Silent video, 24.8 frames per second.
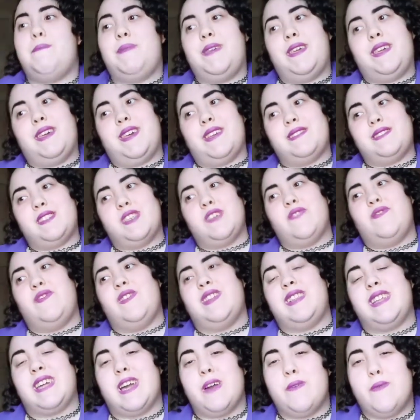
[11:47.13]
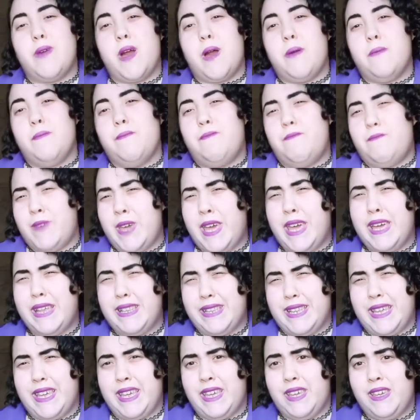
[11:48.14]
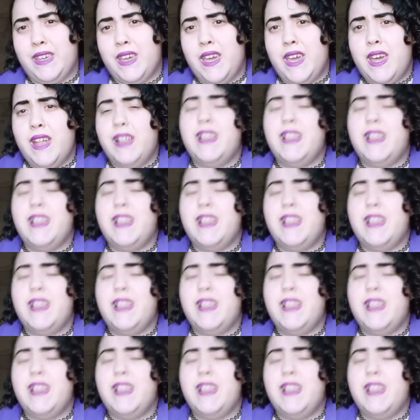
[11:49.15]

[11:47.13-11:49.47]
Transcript: because I feel like I'm failing,